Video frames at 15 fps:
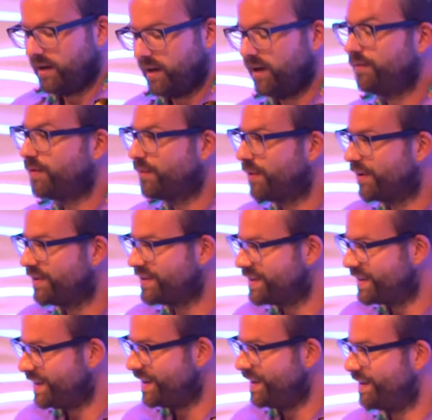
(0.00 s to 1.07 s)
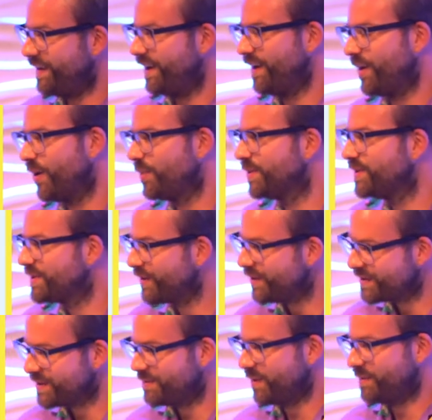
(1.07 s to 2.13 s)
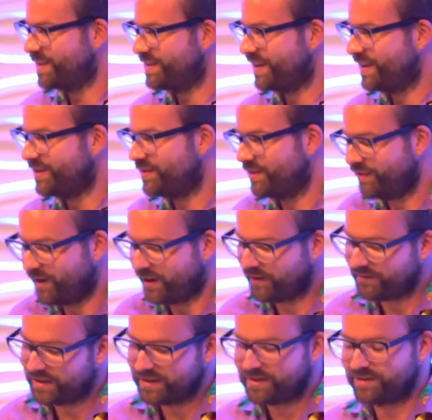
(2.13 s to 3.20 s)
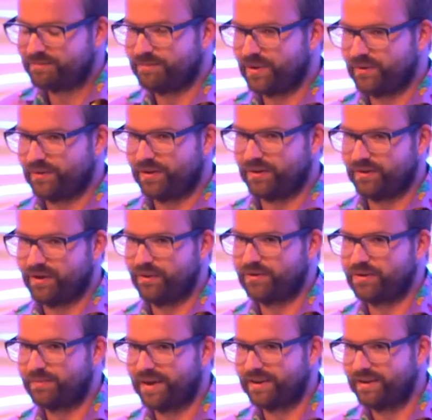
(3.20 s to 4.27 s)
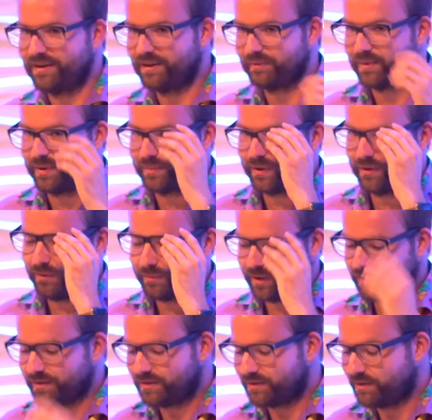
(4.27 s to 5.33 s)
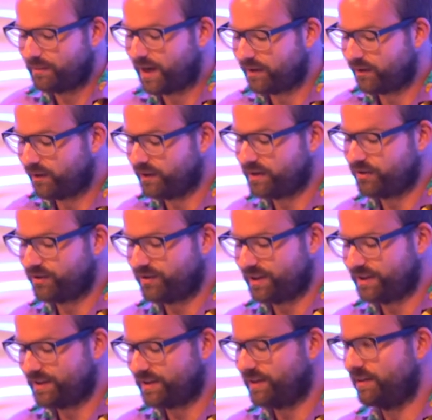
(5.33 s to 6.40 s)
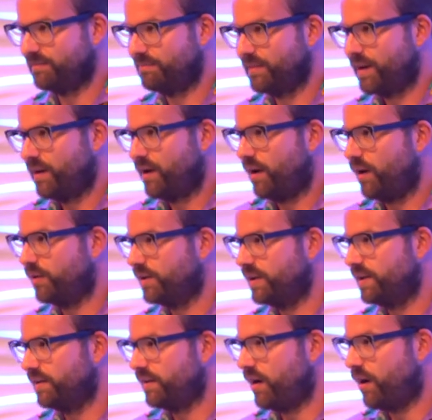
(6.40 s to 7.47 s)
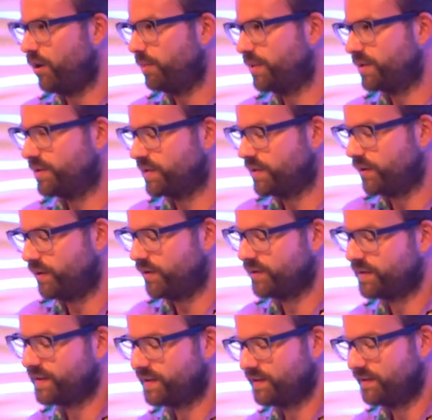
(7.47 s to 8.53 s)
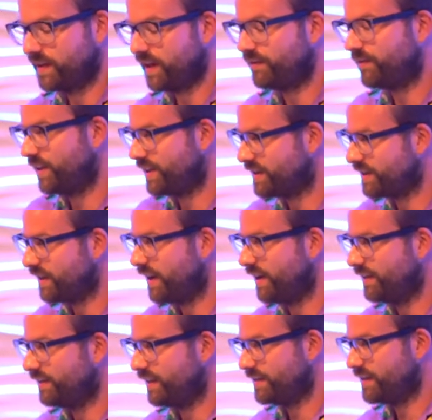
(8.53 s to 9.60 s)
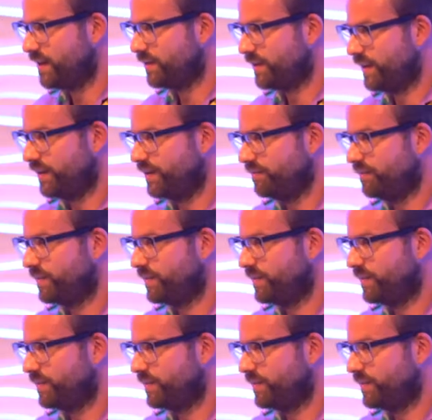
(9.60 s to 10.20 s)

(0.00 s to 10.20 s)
If you want to see an open source implementation of all of this, you can go to my GitHub repo because to my knowledge, this is the only open source Netflix client that's out there.